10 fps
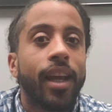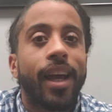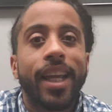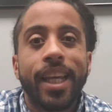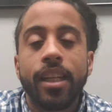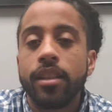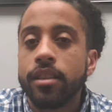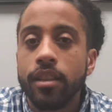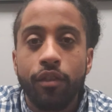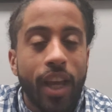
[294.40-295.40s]
Again,
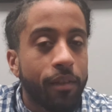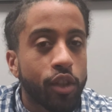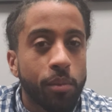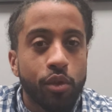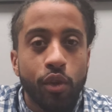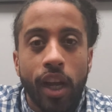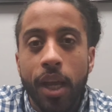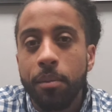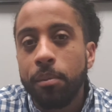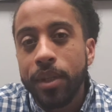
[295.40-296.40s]
If you haven't
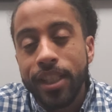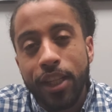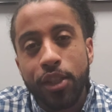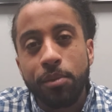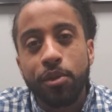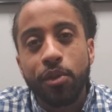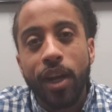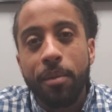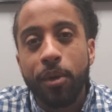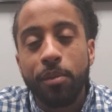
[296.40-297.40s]
subscribed, please hit the
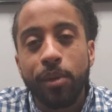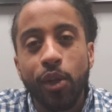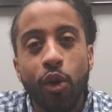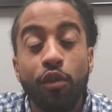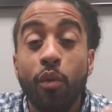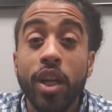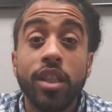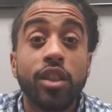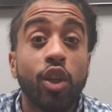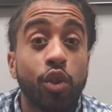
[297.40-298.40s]
subscribe button below. If you're
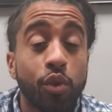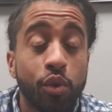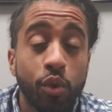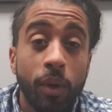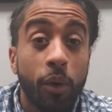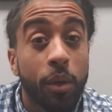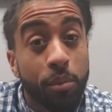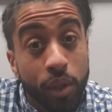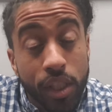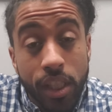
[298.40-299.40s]
watching this on YouTube, I would
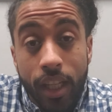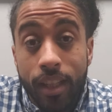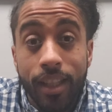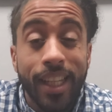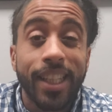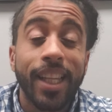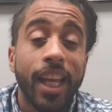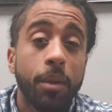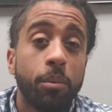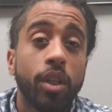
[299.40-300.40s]
appreciate it. Hit the
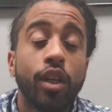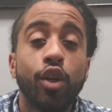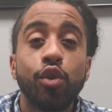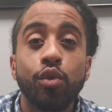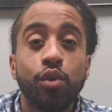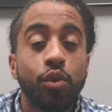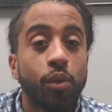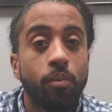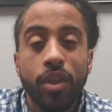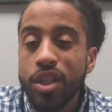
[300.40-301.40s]
like button on
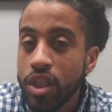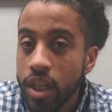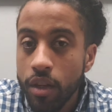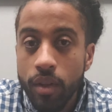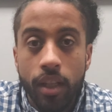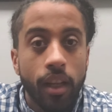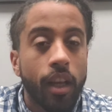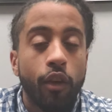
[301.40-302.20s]
YouTube, share it.